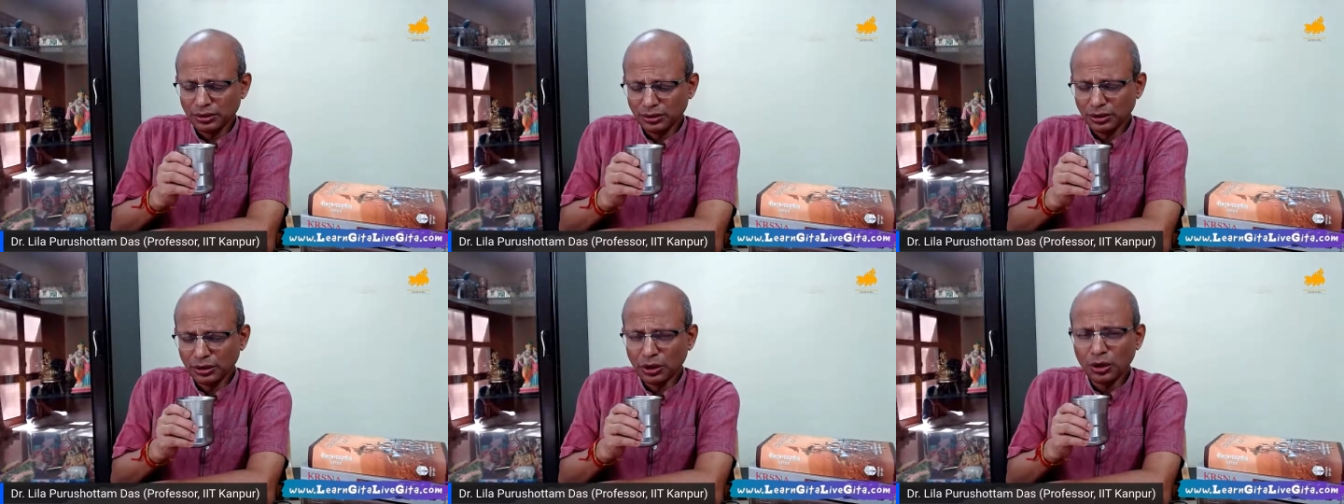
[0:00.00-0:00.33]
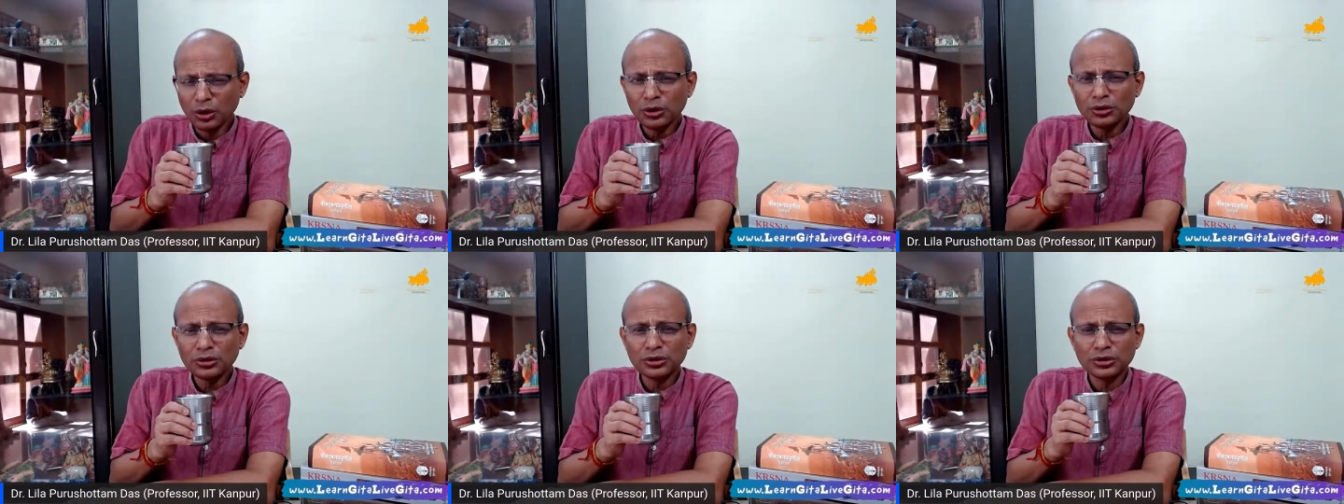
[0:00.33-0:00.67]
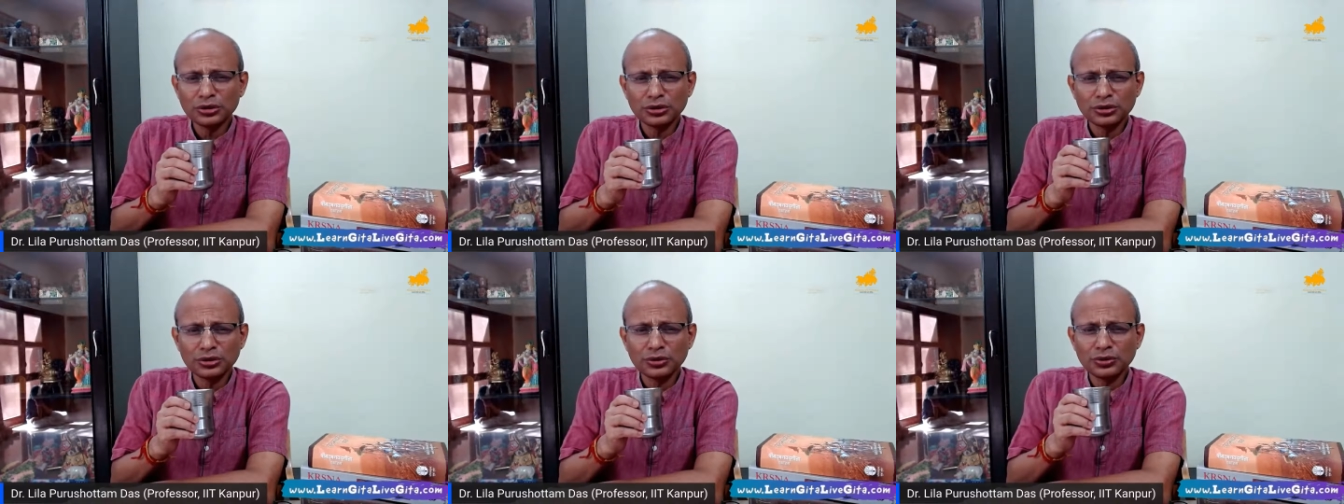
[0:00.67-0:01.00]

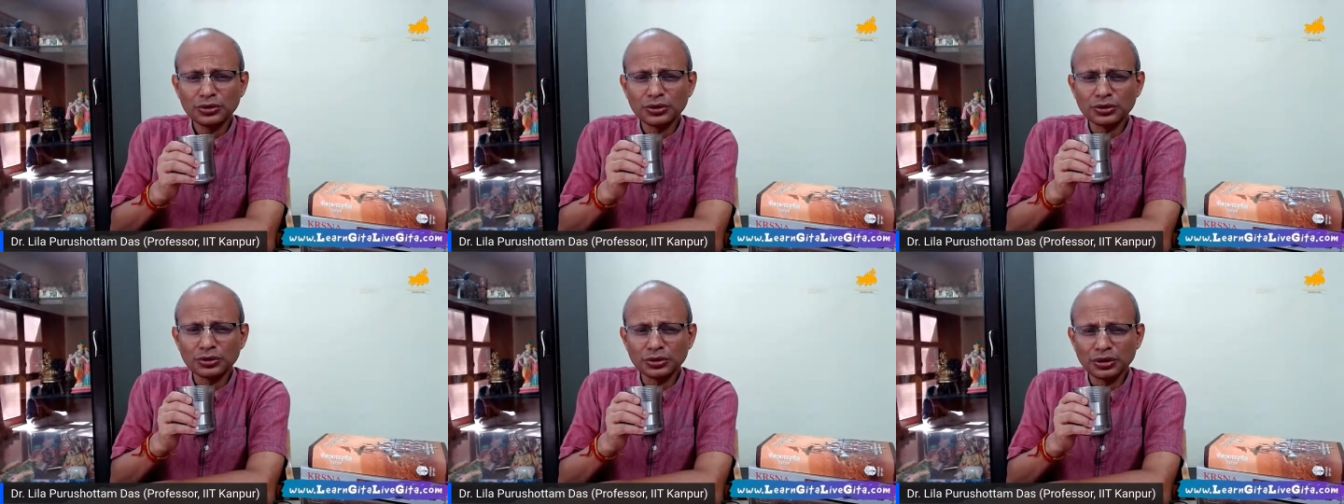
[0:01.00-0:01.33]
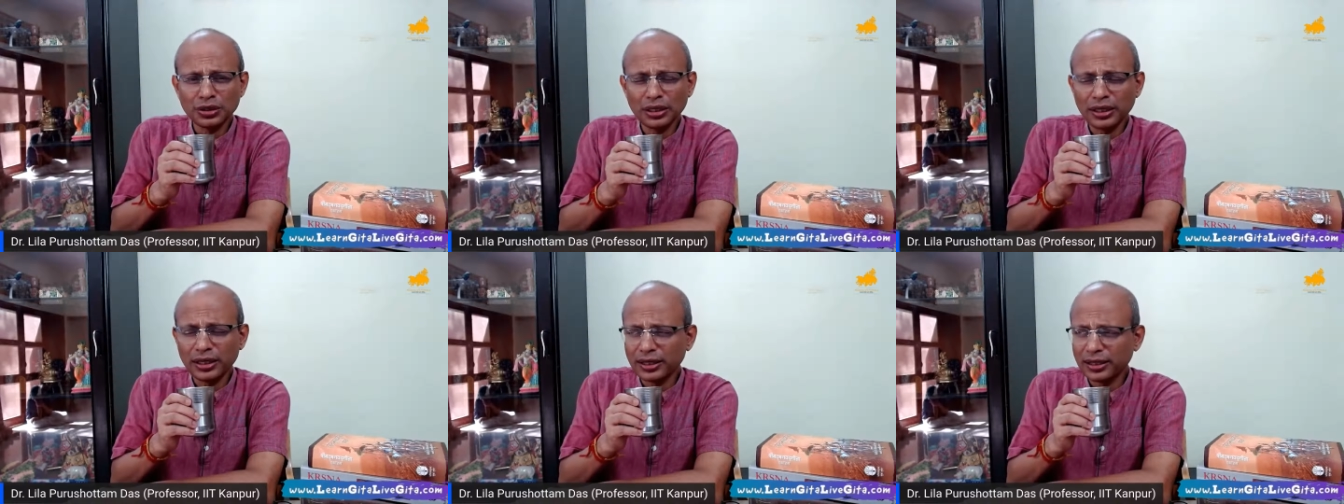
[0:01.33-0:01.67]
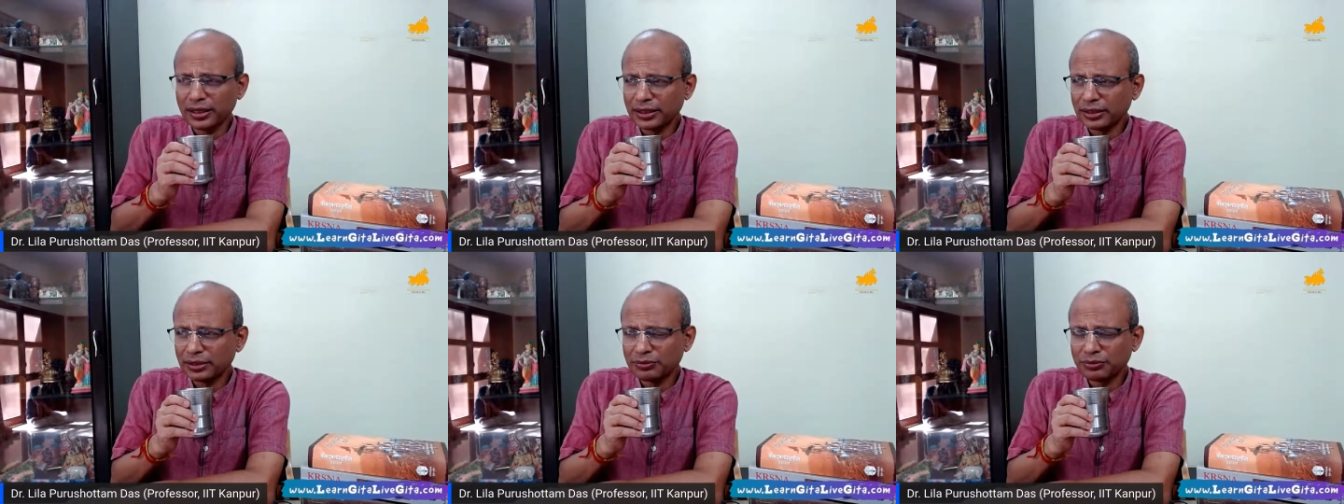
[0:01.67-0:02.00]
goes to
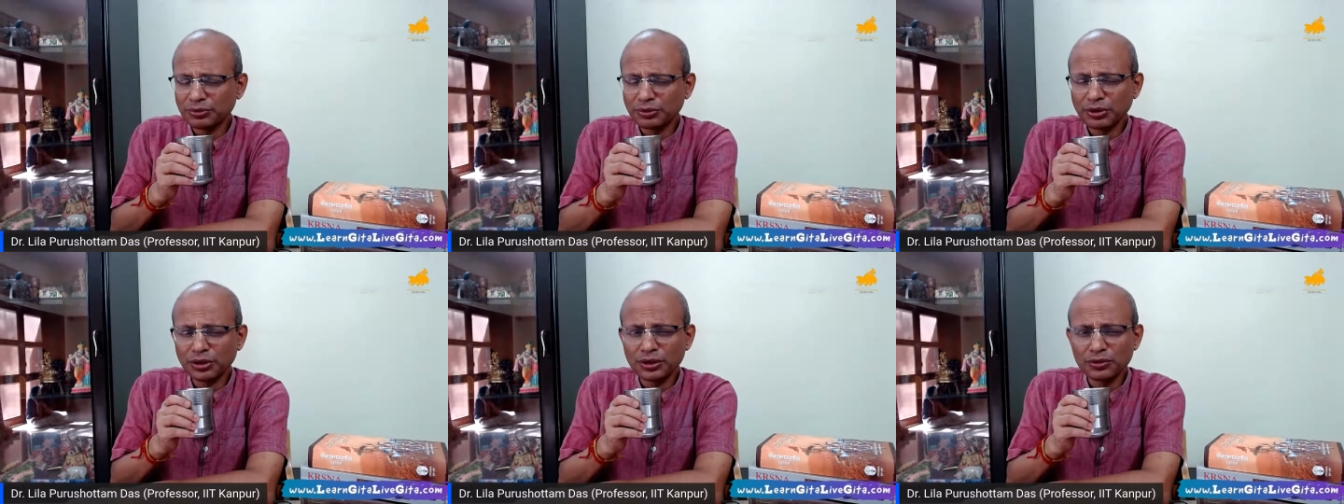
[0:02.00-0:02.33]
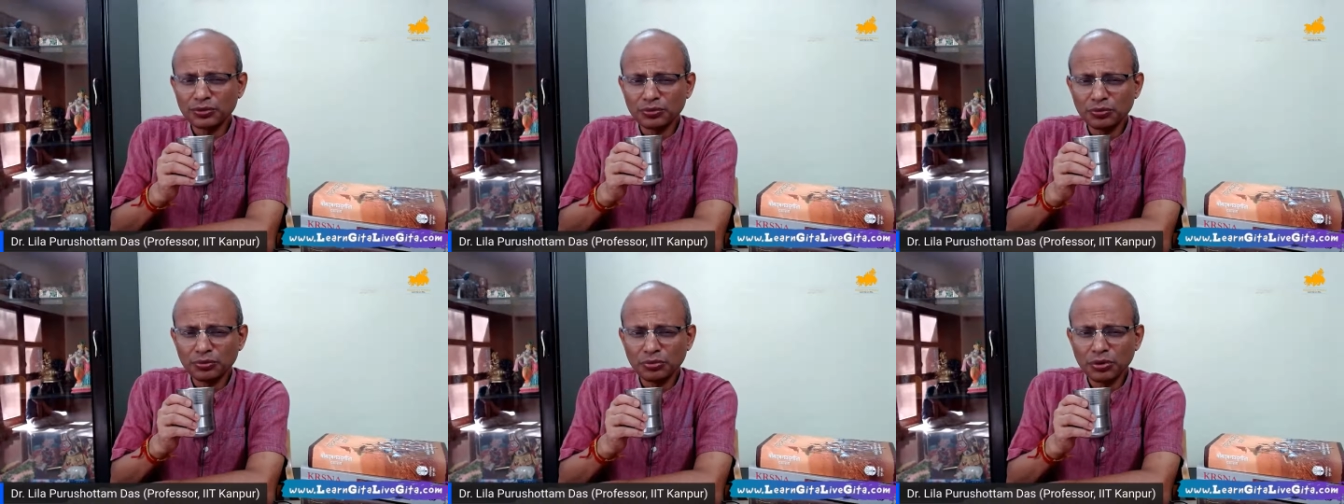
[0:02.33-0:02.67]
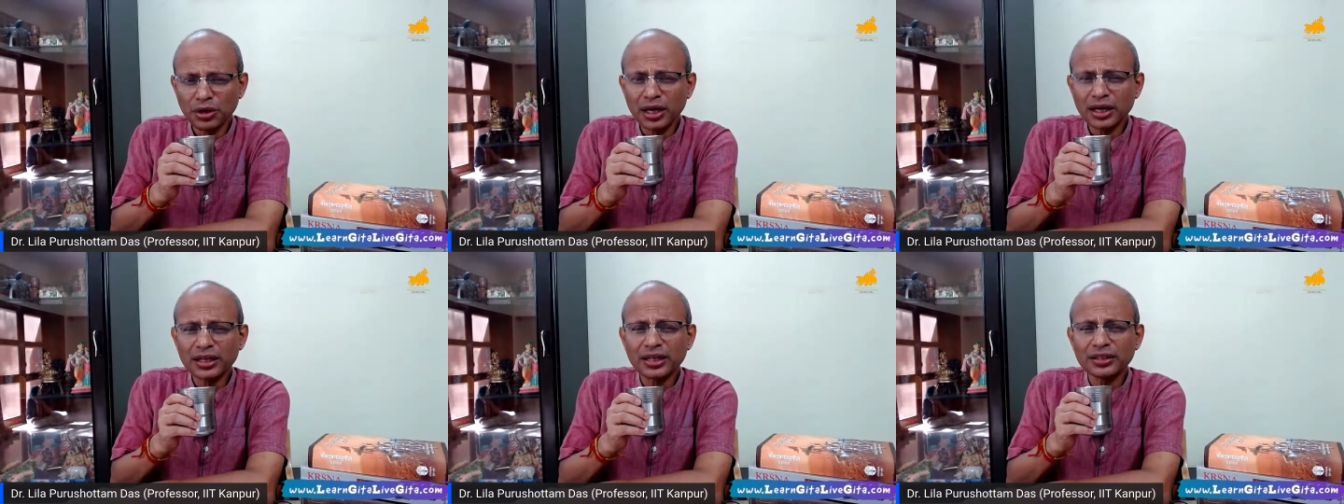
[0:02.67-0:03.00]
the for
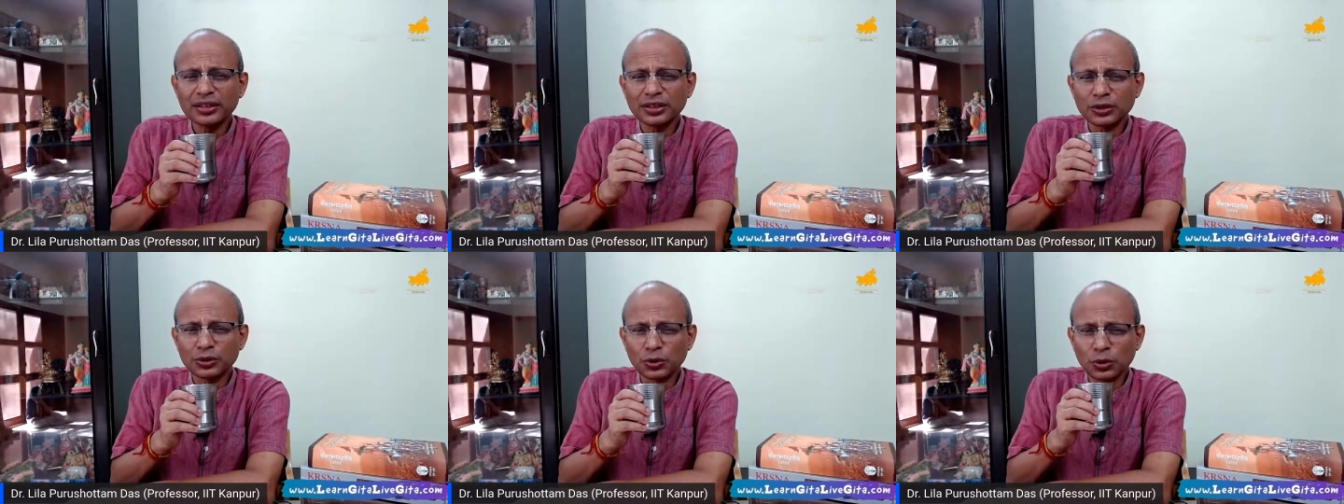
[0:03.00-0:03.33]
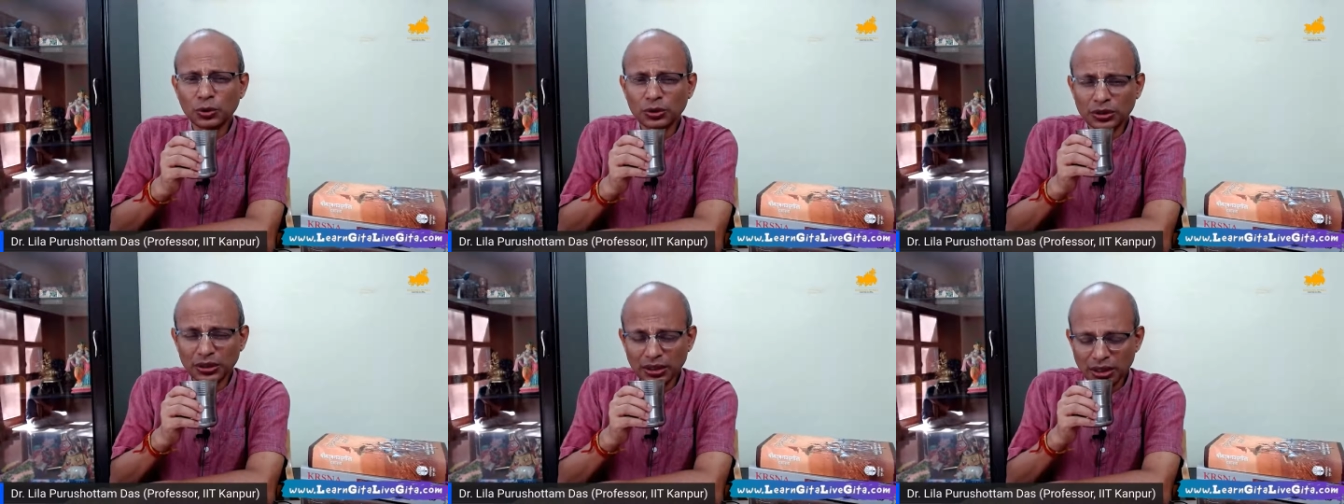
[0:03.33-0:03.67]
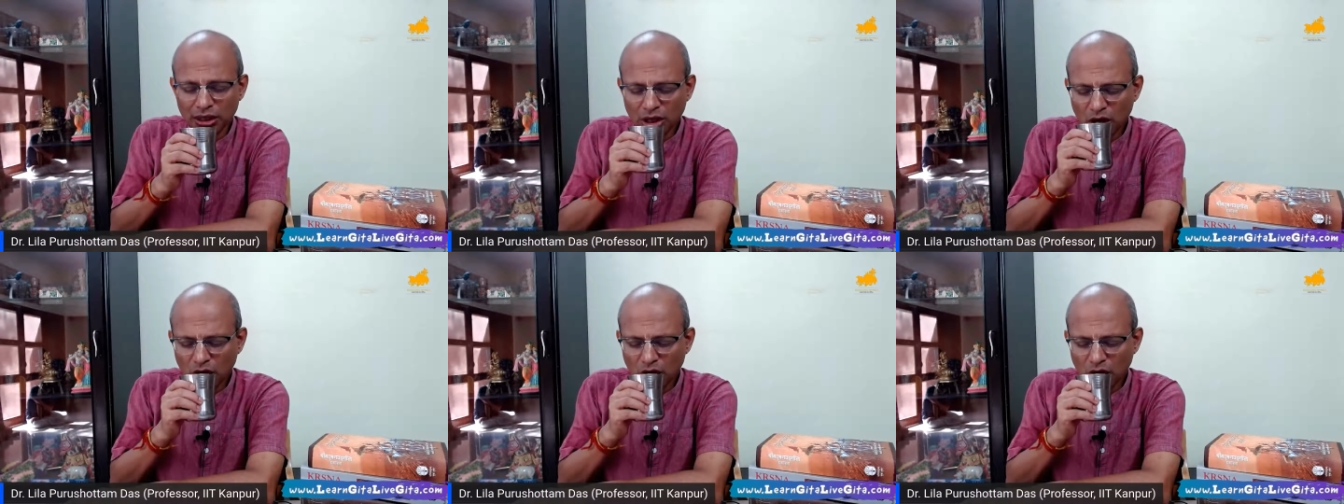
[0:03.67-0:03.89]
work on the road,